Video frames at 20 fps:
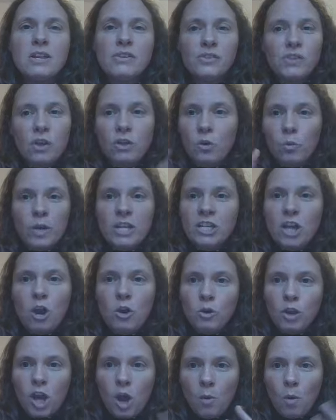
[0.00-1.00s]
so that we
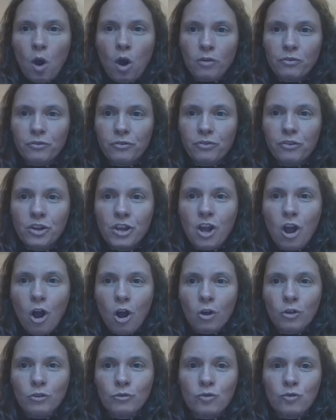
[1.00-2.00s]
don't go off
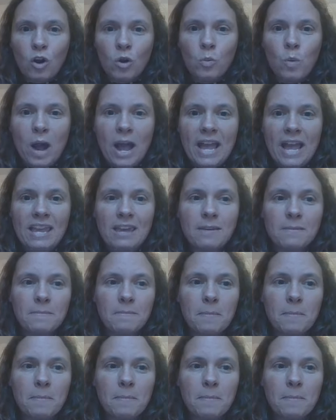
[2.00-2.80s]
on the wrong way.